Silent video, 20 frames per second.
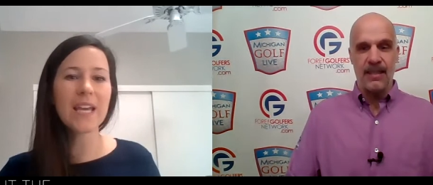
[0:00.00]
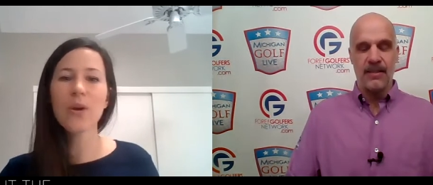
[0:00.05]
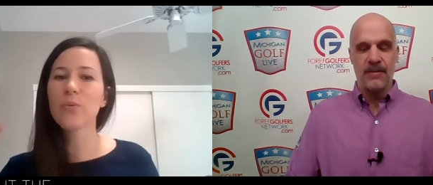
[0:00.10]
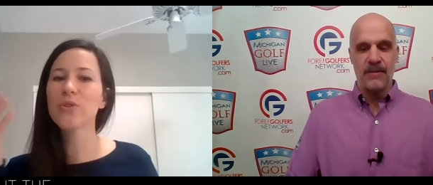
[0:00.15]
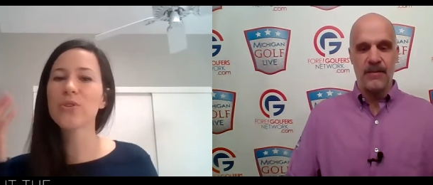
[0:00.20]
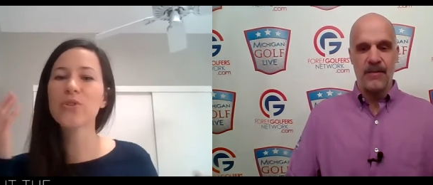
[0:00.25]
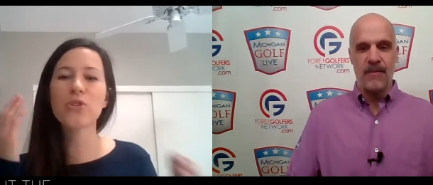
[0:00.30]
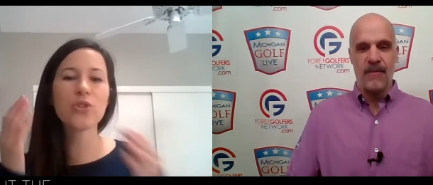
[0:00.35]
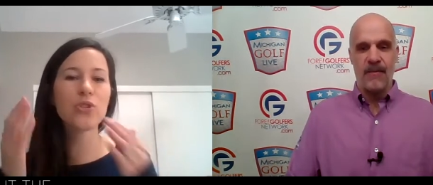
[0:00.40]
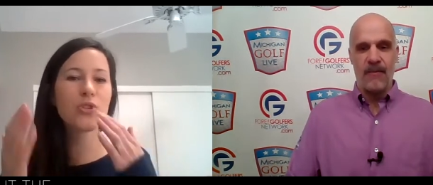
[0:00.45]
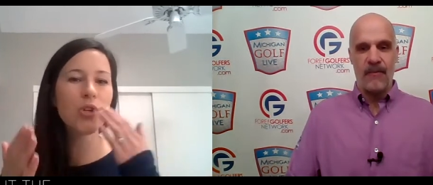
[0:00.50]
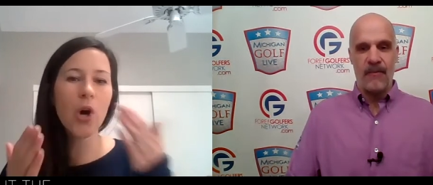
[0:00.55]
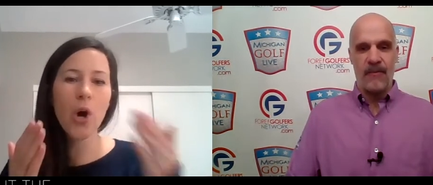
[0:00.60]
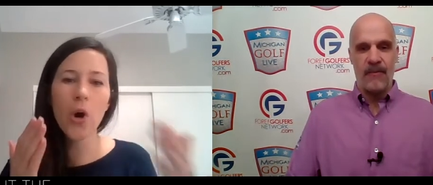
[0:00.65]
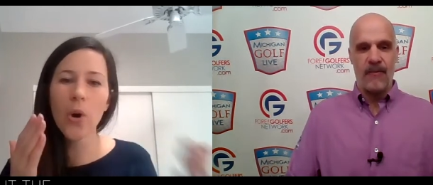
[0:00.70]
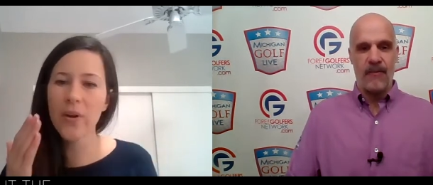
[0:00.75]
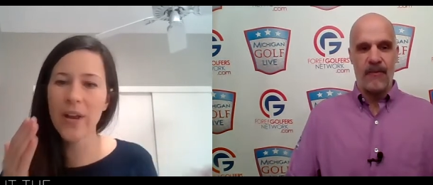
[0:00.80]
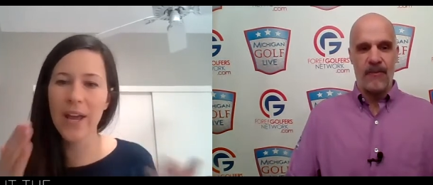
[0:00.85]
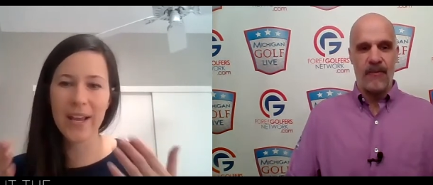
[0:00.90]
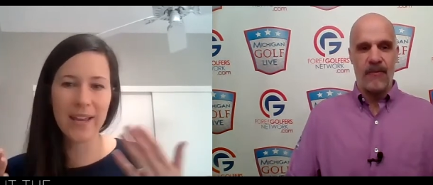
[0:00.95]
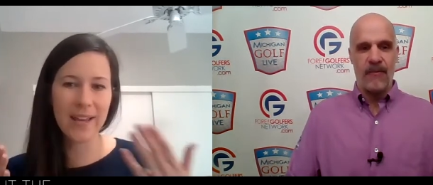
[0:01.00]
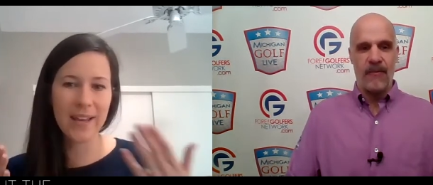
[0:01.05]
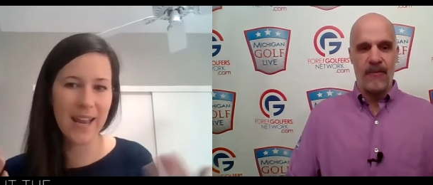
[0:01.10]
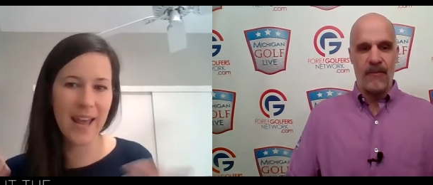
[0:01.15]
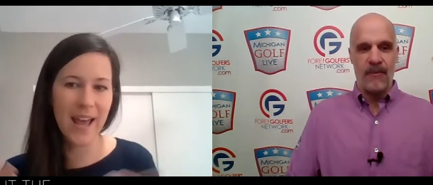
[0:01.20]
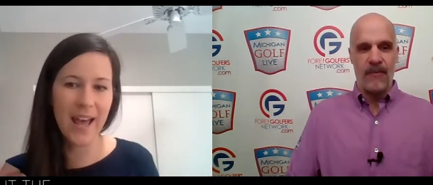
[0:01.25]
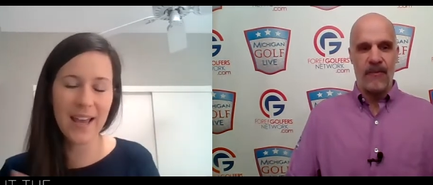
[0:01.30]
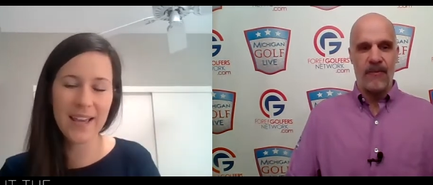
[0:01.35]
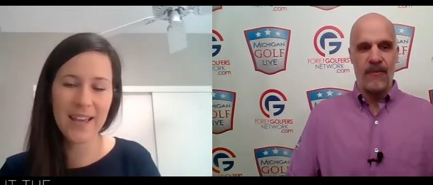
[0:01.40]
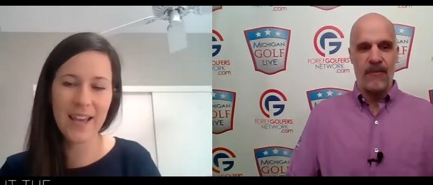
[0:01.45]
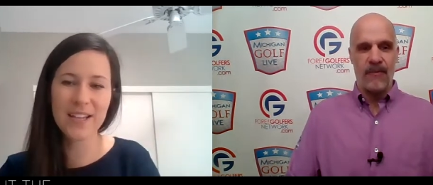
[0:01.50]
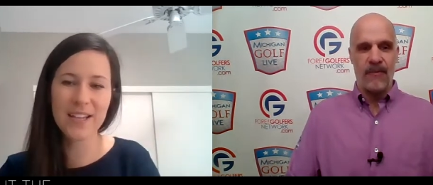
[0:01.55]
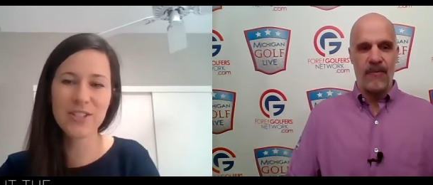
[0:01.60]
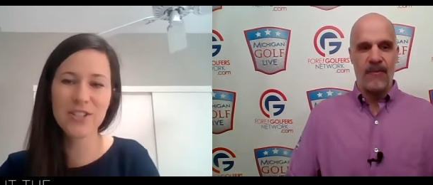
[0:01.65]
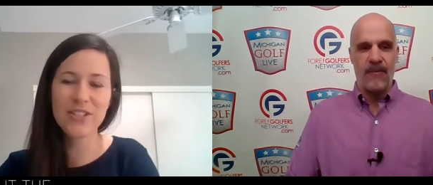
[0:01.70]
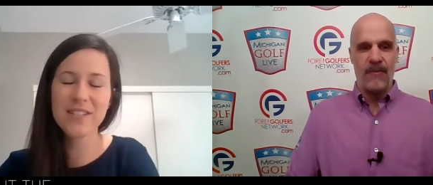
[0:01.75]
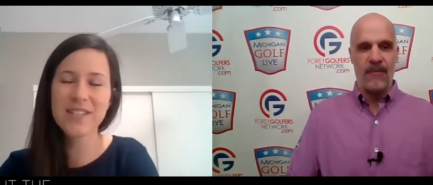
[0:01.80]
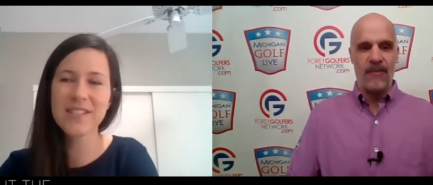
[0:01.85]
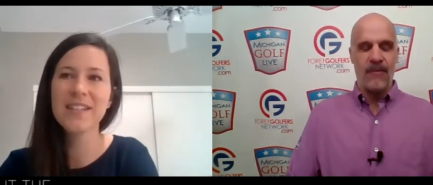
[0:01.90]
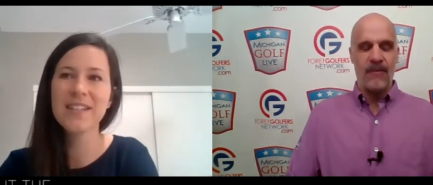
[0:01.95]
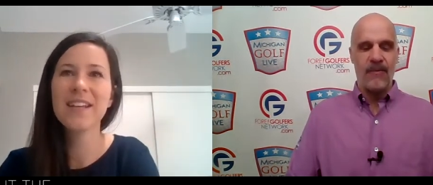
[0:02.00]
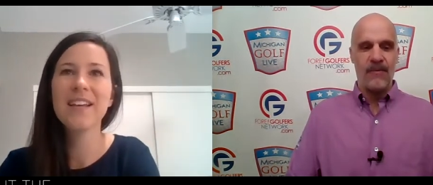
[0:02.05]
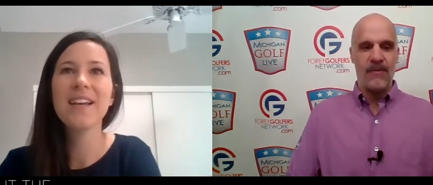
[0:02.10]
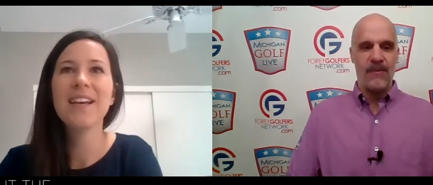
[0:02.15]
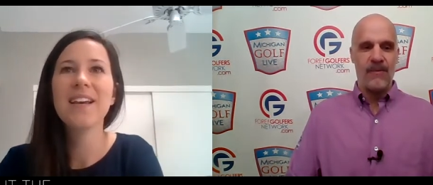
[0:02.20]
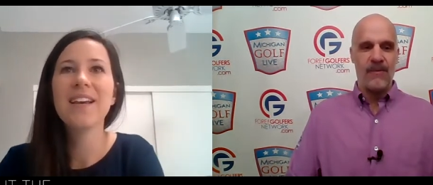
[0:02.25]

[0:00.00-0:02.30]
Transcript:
Speaker 1: it was so neck and neck. I just,